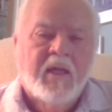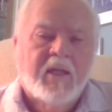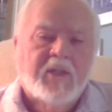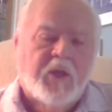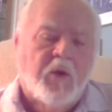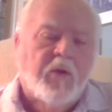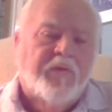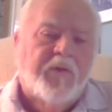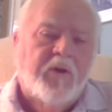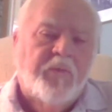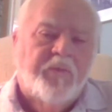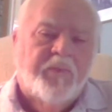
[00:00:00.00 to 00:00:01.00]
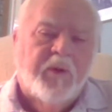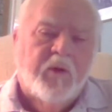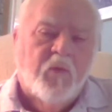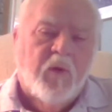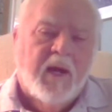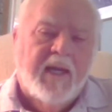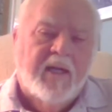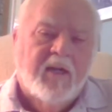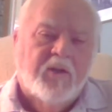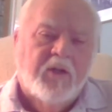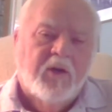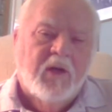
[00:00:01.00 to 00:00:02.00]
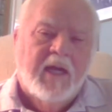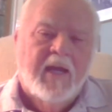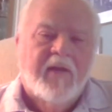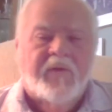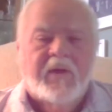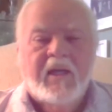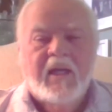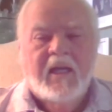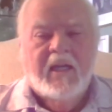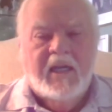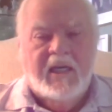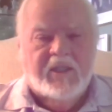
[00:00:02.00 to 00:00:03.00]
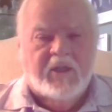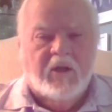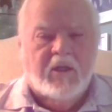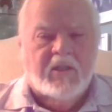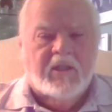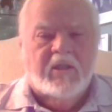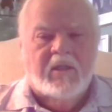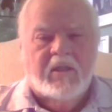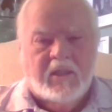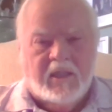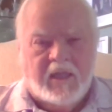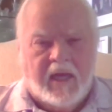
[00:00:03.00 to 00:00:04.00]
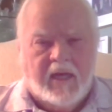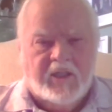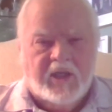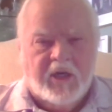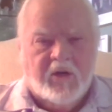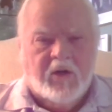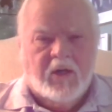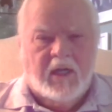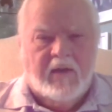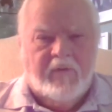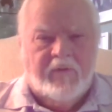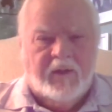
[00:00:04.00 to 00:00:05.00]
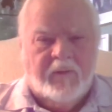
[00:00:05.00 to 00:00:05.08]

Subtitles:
So if you put weight on your left, he's going to kind of turn left.